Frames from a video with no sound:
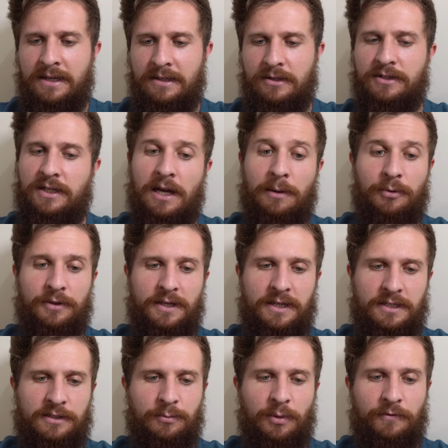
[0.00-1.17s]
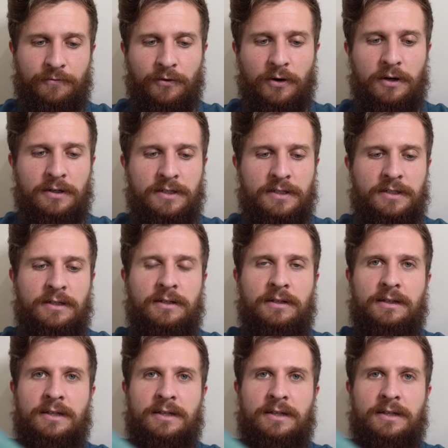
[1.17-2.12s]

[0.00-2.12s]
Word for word: there's a couple things. But first,